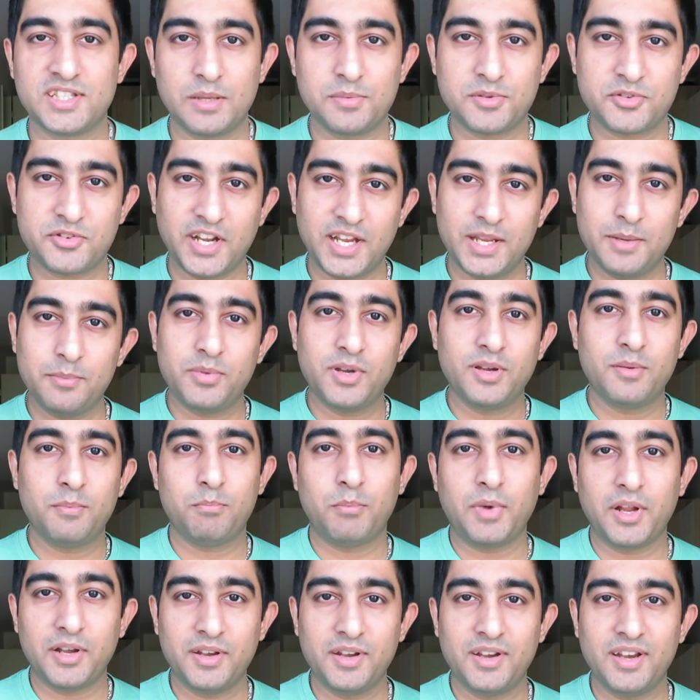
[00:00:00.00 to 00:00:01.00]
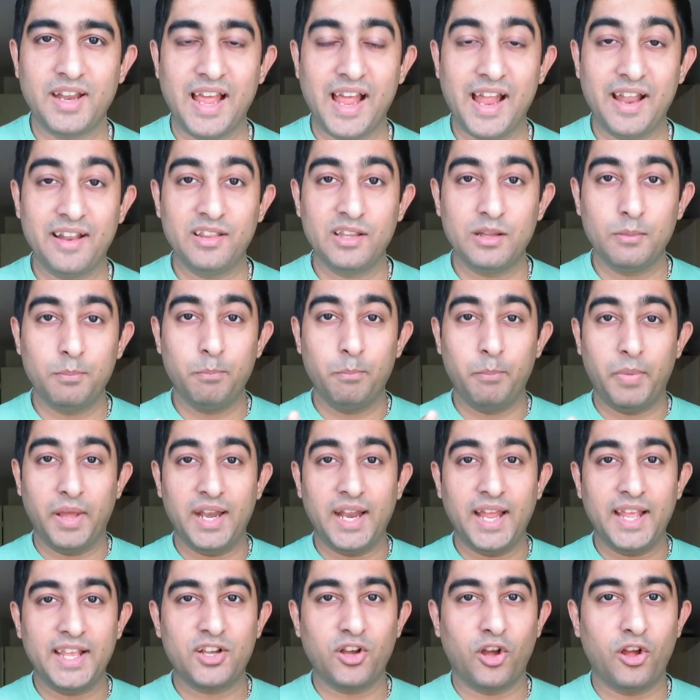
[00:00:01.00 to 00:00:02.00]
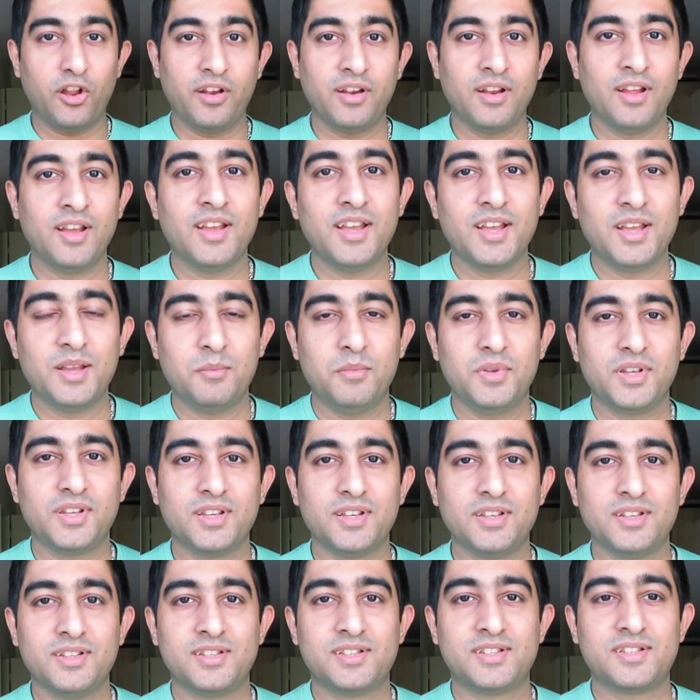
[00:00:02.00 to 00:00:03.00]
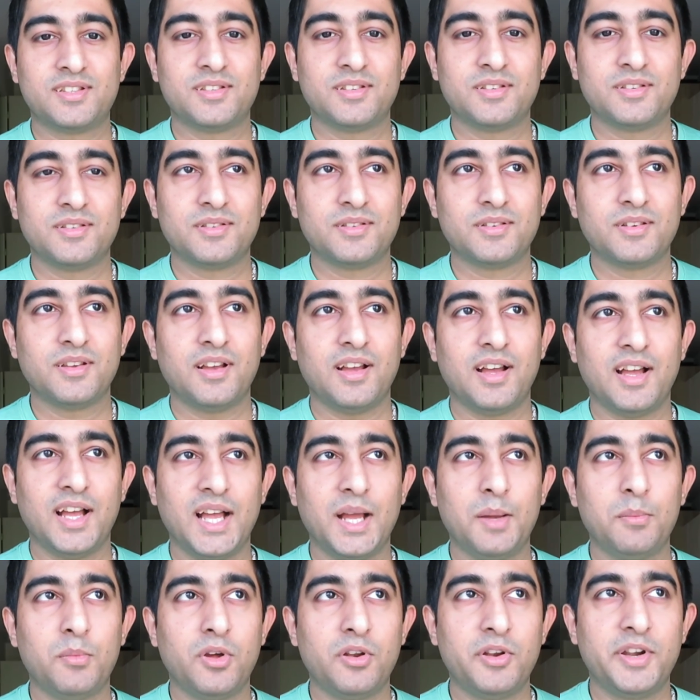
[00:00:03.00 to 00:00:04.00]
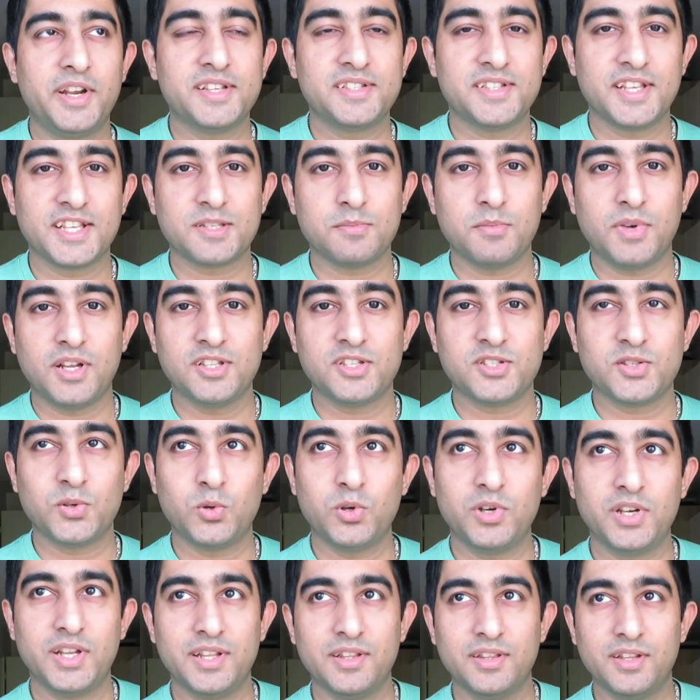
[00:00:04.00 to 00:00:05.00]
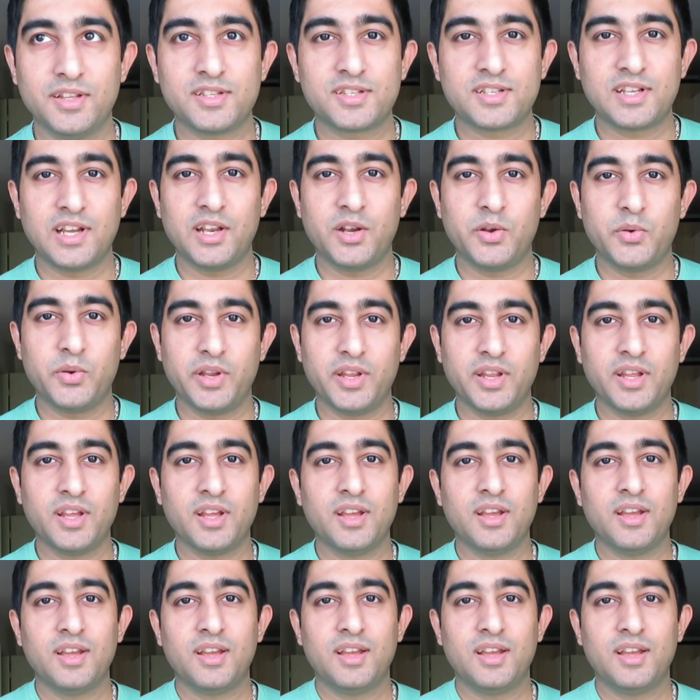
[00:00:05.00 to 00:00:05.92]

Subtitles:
subscribe button and the bell icon, because I'm already 6 months old in this country,